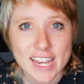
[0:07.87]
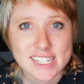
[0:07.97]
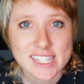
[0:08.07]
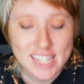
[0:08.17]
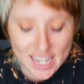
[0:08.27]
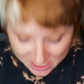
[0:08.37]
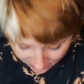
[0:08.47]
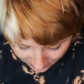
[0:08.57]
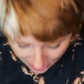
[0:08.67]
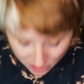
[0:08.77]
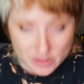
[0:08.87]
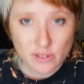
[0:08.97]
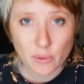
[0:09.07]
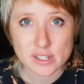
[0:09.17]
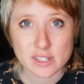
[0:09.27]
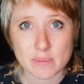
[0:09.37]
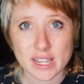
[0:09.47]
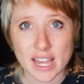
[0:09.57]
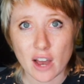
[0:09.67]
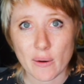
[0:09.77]
And today's video is going to
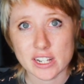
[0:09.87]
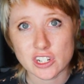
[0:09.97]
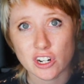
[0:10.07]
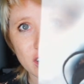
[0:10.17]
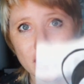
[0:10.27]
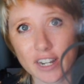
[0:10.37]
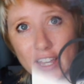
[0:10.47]
be how I turned